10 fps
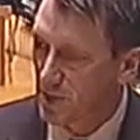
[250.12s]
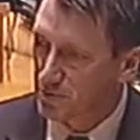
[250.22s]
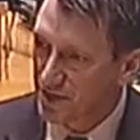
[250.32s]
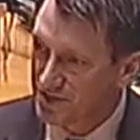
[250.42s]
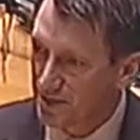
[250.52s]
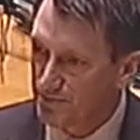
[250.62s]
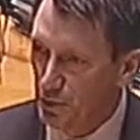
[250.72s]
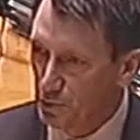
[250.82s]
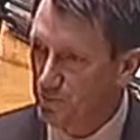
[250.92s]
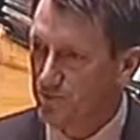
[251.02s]
President
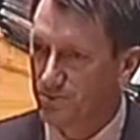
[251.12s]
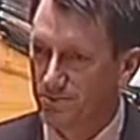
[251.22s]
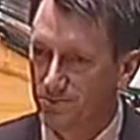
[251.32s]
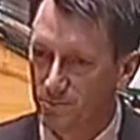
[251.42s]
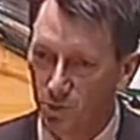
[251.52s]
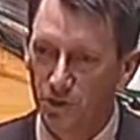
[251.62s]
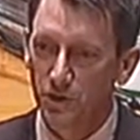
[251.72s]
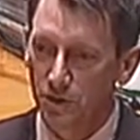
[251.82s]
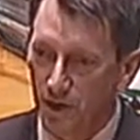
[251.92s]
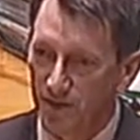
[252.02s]
Putin would
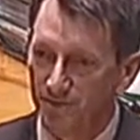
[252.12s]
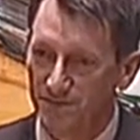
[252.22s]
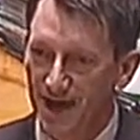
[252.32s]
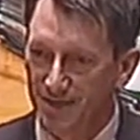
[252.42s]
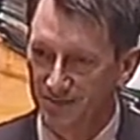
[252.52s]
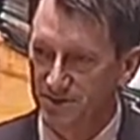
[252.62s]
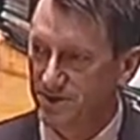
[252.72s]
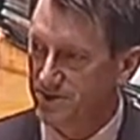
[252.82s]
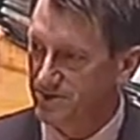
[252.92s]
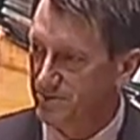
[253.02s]
love to have a
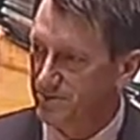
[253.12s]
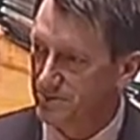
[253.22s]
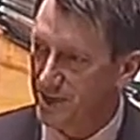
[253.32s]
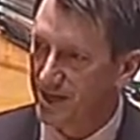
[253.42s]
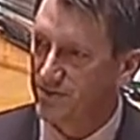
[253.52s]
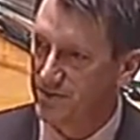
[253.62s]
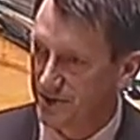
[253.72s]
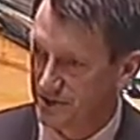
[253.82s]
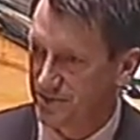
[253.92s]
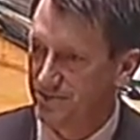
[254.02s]
system like
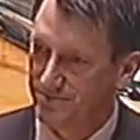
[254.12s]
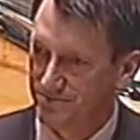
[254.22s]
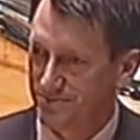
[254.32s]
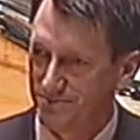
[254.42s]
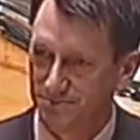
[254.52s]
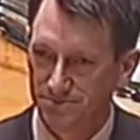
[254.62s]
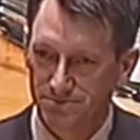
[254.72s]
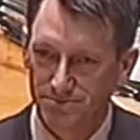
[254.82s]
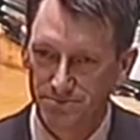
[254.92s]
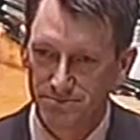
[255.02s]
this.
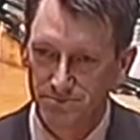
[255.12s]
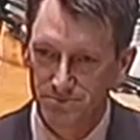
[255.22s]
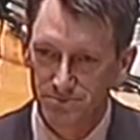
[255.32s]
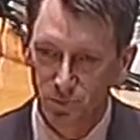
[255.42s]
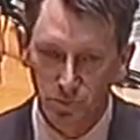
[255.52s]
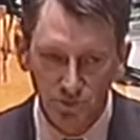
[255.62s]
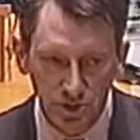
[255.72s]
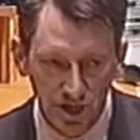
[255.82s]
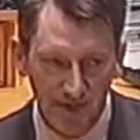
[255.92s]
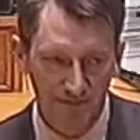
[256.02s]
Hugo
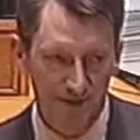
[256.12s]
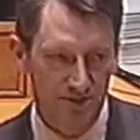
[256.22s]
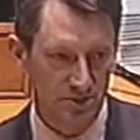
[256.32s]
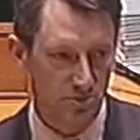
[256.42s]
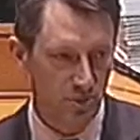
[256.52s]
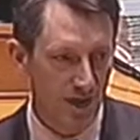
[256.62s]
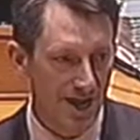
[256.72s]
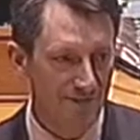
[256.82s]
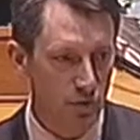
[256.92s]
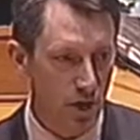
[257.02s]
Chavez would
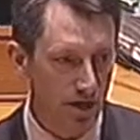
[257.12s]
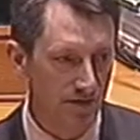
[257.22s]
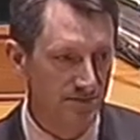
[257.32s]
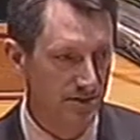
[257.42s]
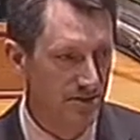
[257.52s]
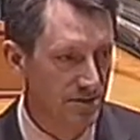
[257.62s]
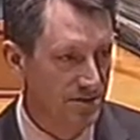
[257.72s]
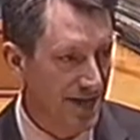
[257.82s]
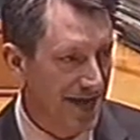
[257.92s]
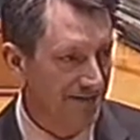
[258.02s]
have loved
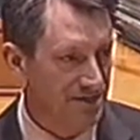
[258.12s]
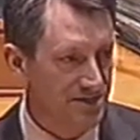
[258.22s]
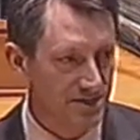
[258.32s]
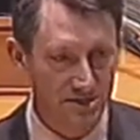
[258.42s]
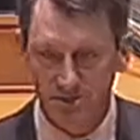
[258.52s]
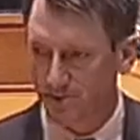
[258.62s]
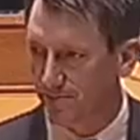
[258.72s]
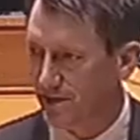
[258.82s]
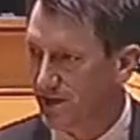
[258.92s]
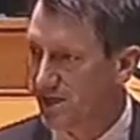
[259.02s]
to have a
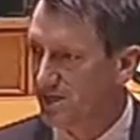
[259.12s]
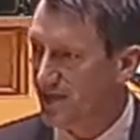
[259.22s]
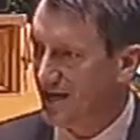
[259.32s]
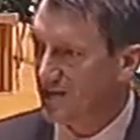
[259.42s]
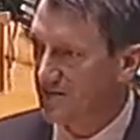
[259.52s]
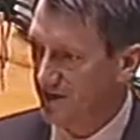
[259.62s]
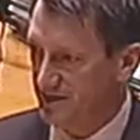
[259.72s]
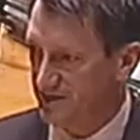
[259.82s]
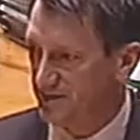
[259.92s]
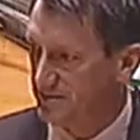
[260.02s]
system like
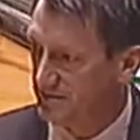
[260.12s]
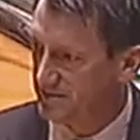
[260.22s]
this.